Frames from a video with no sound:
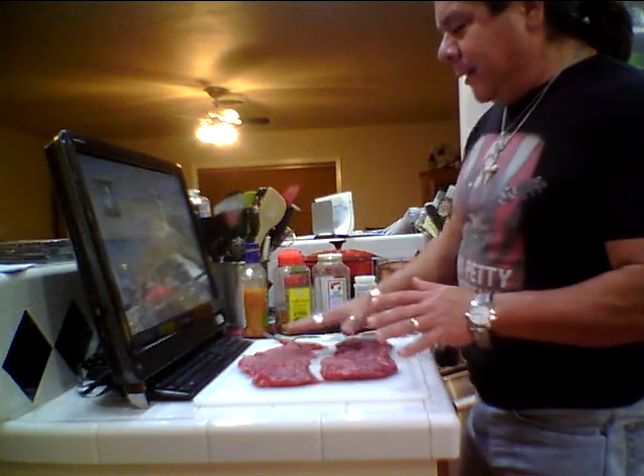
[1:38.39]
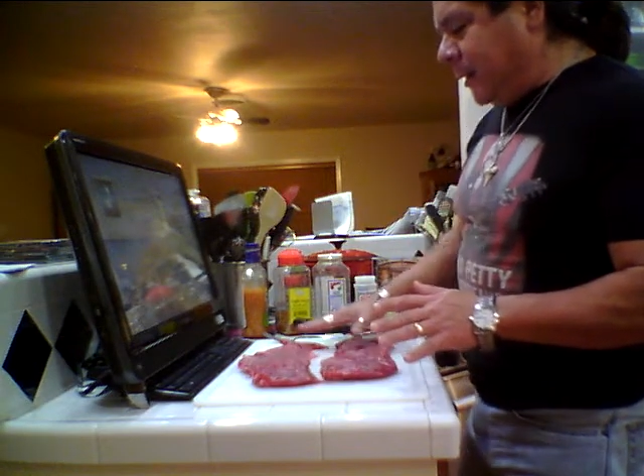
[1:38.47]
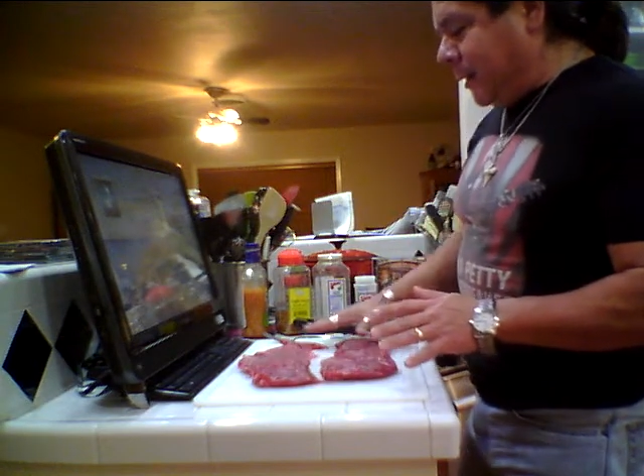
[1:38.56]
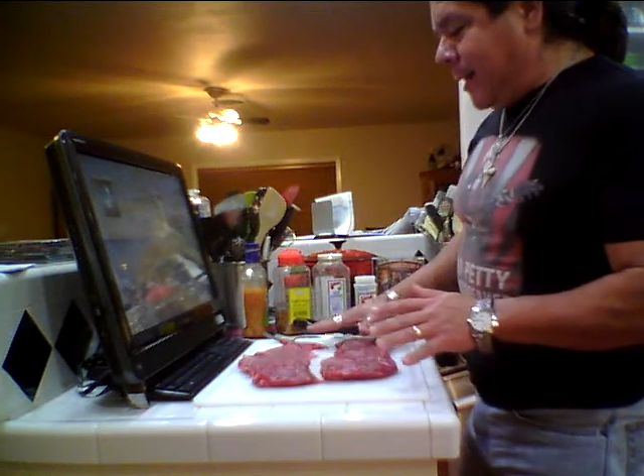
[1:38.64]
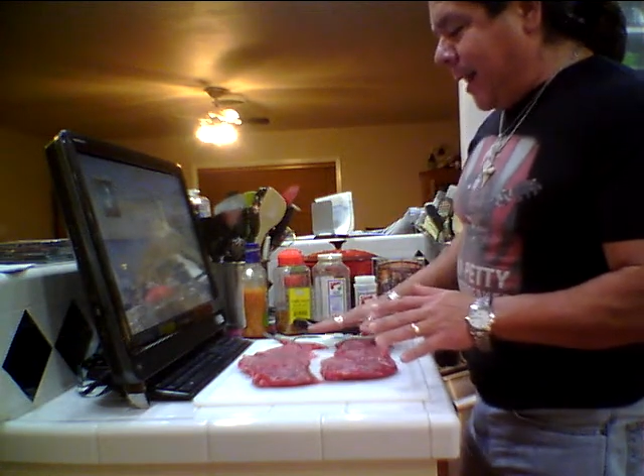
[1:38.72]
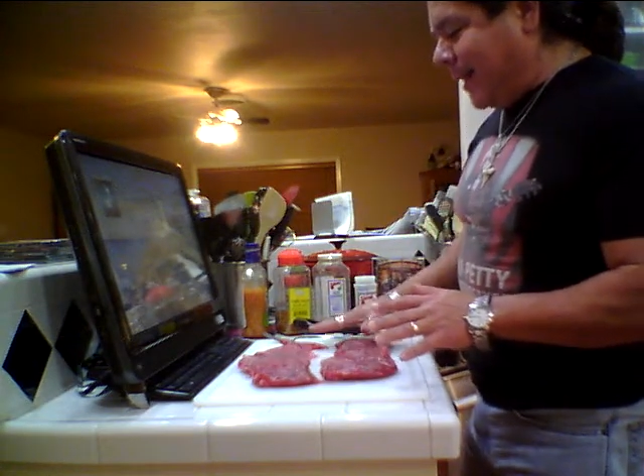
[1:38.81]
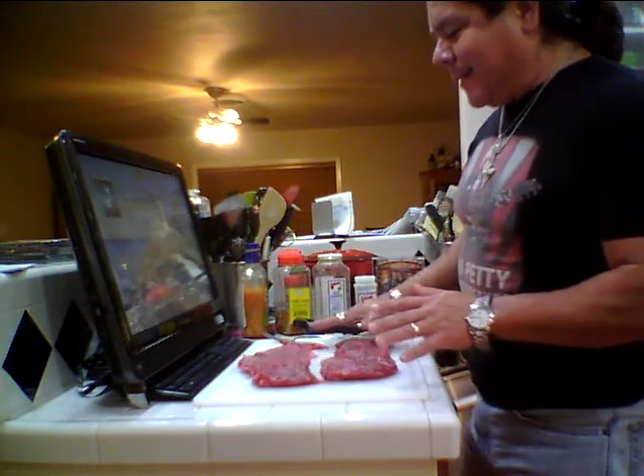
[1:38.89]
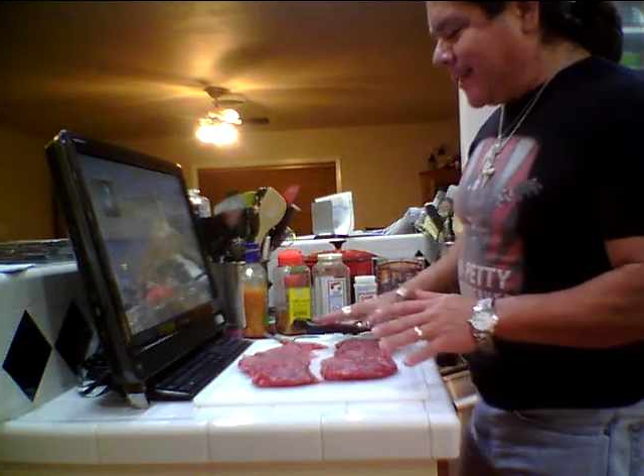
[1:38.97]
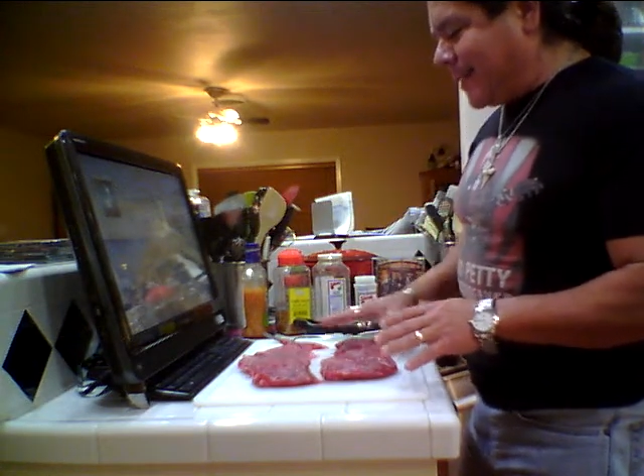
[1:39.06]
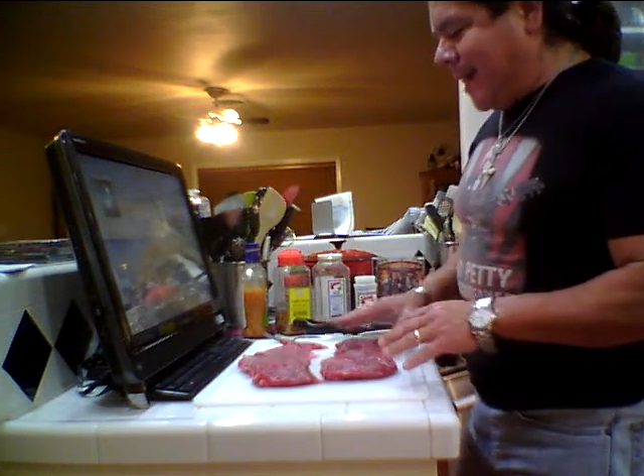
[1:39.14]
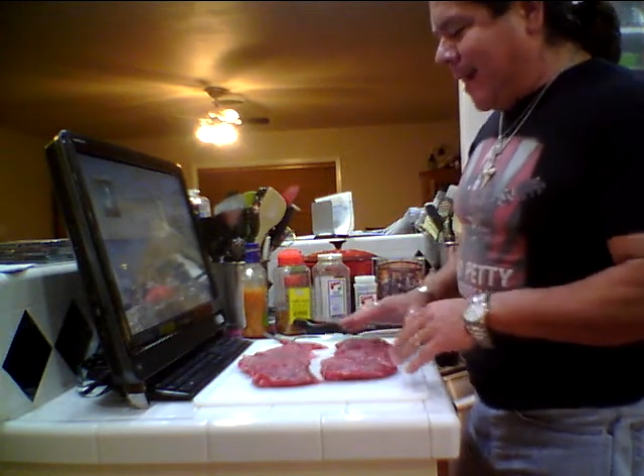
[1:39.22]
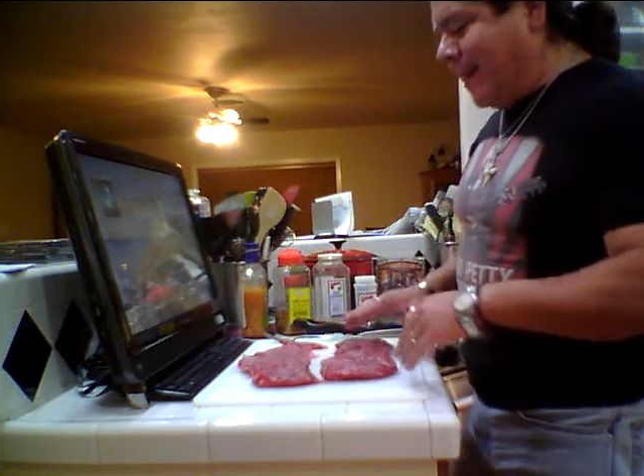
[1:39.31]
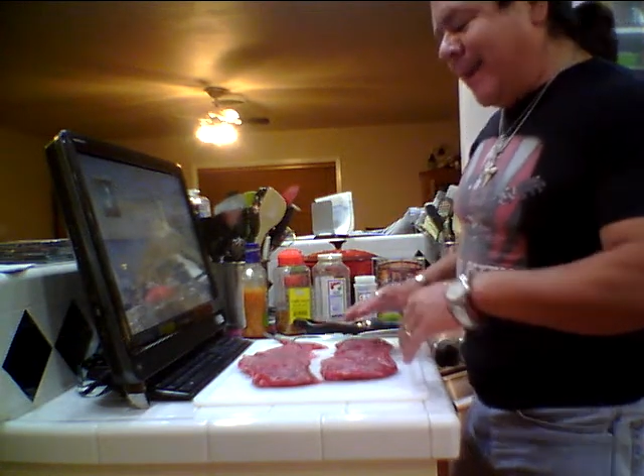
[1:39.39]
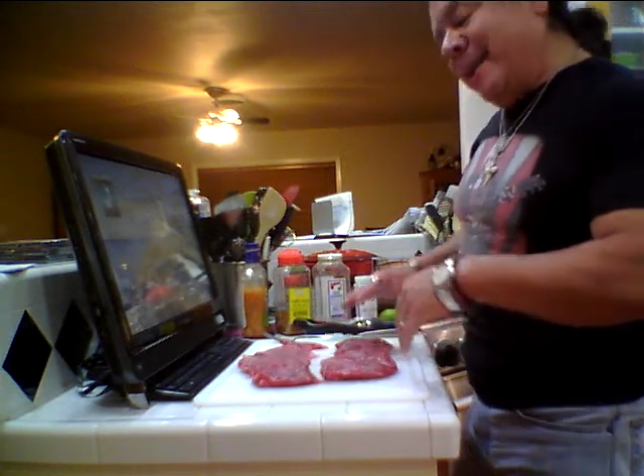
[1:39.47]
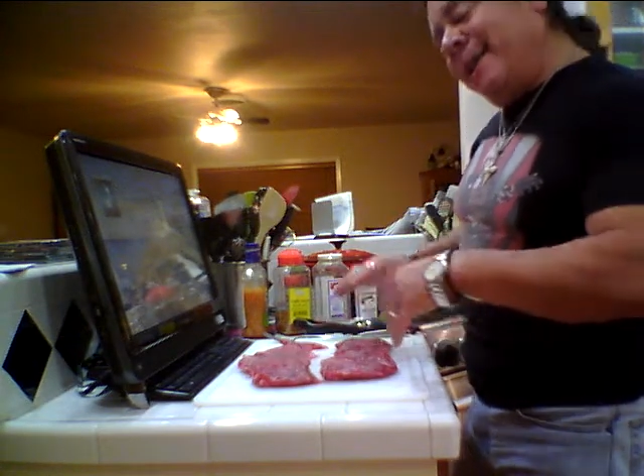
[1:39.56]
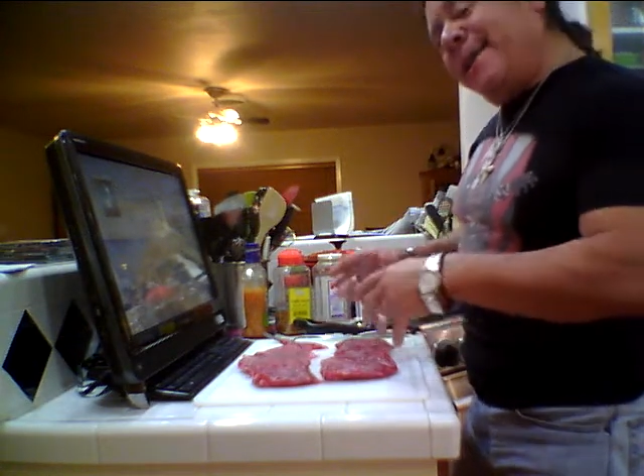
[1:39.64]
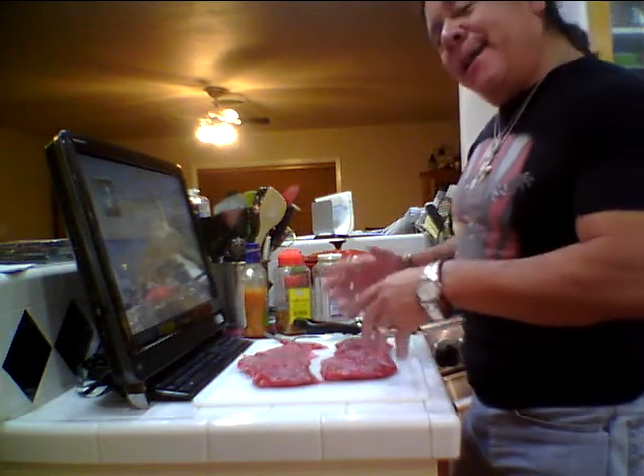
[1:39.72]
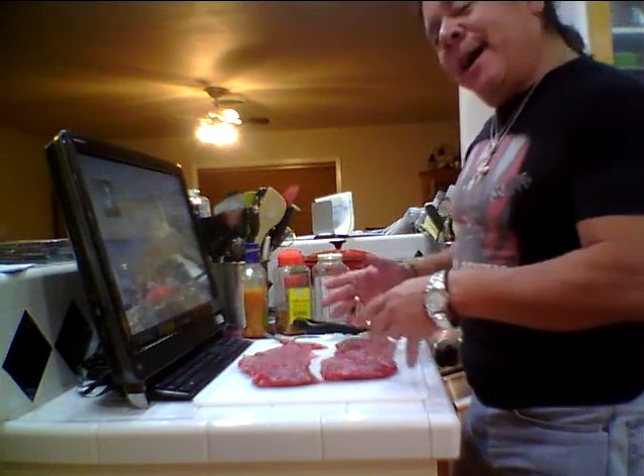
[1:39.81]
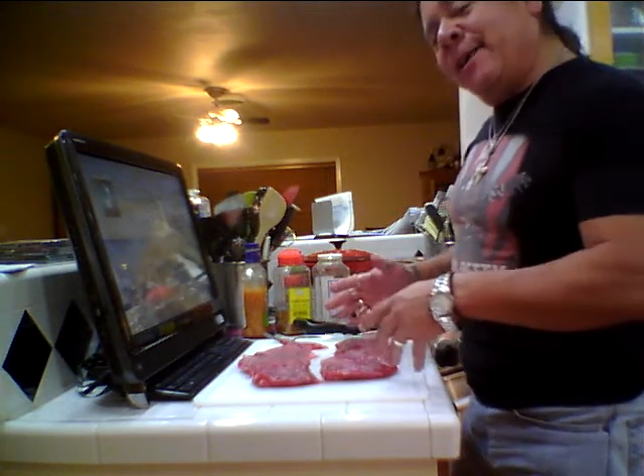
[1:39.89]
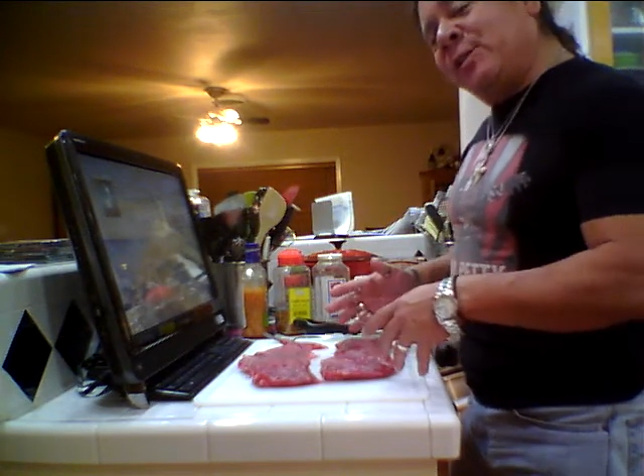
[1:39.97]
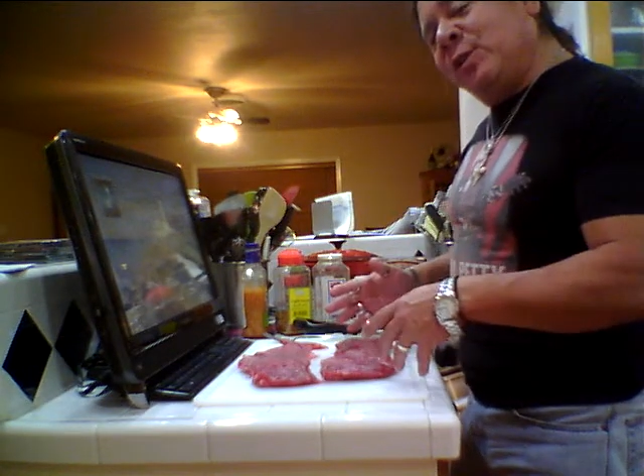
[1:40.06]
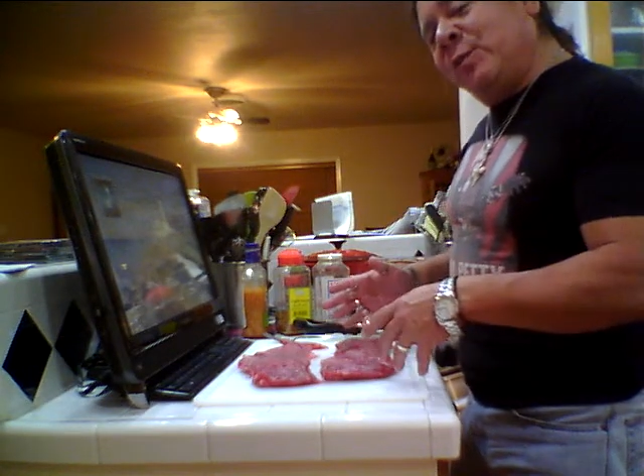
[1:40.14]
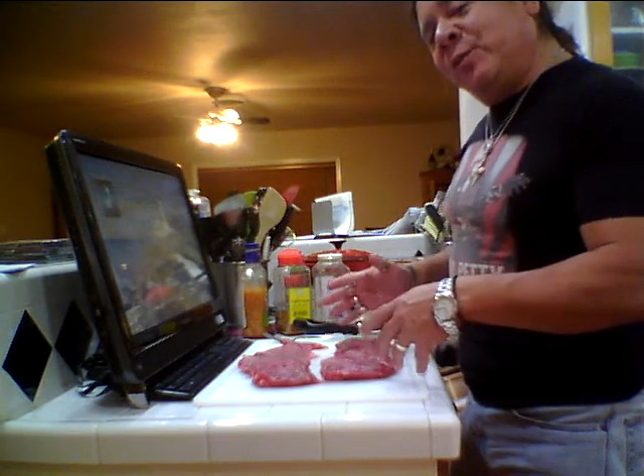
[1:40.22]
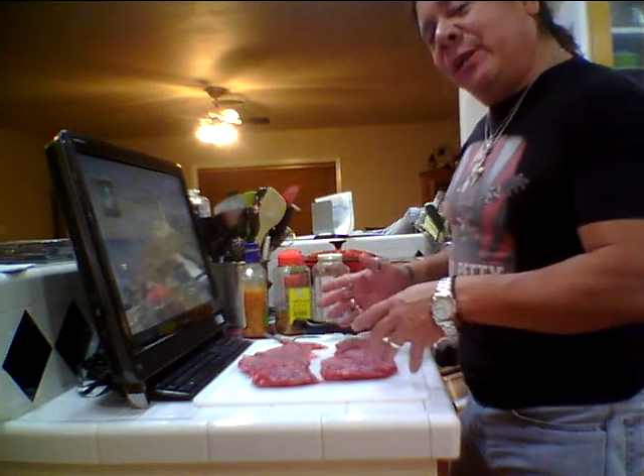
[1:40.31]
nice side and a not
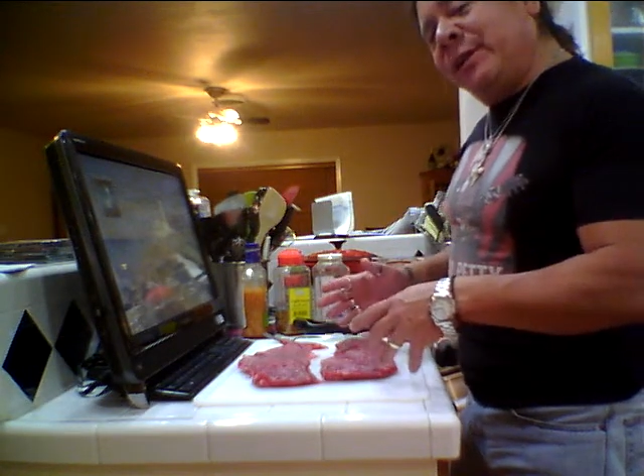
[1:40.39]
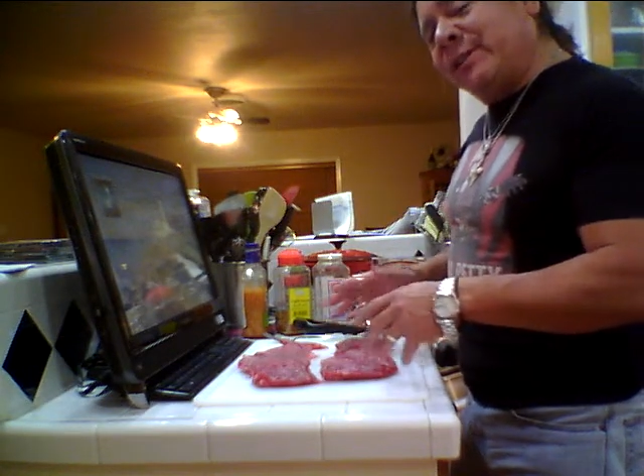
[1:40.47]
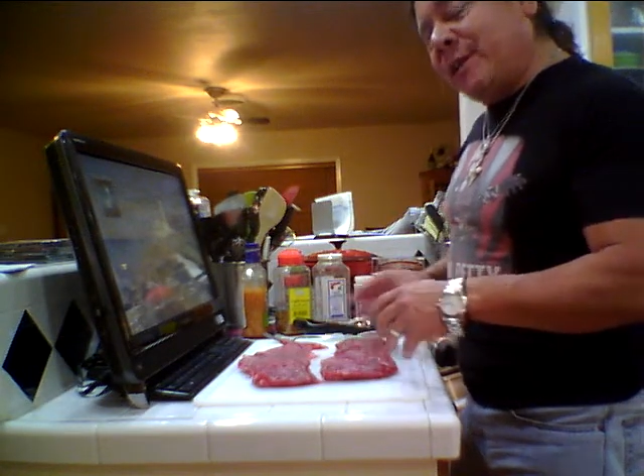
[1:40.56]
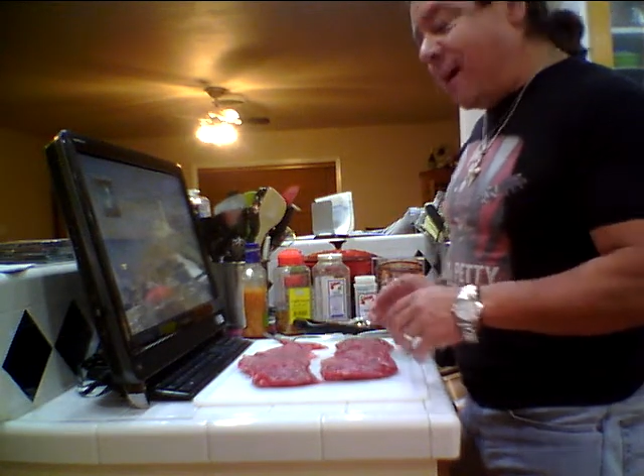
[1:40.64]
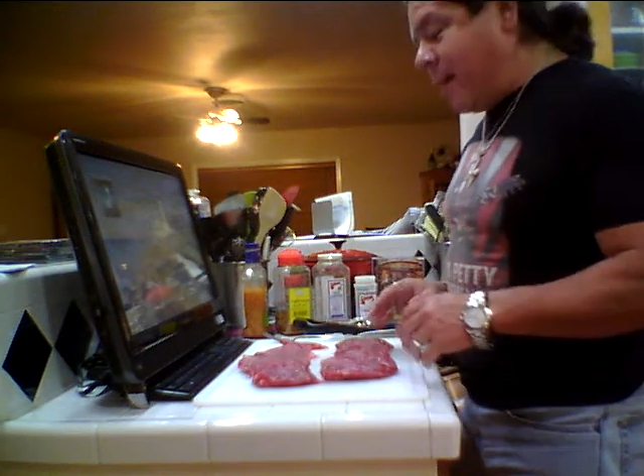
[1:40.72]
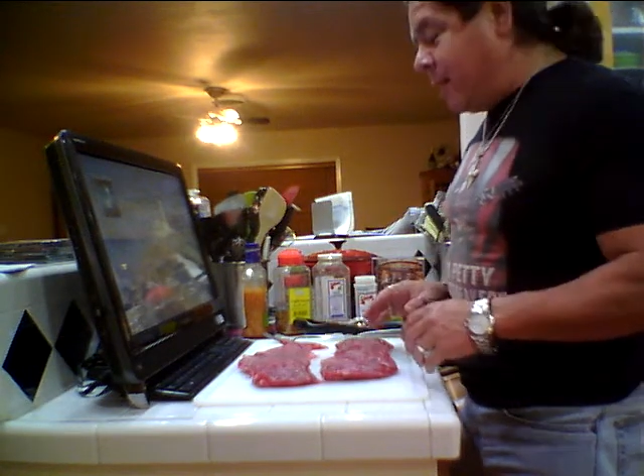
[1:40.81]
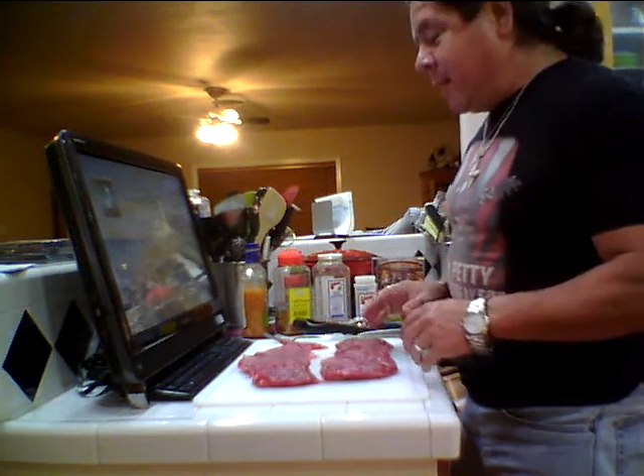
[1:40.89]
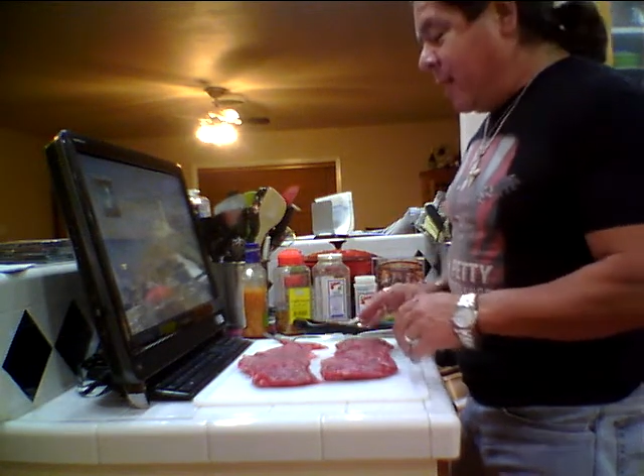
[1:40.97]
so pretty side.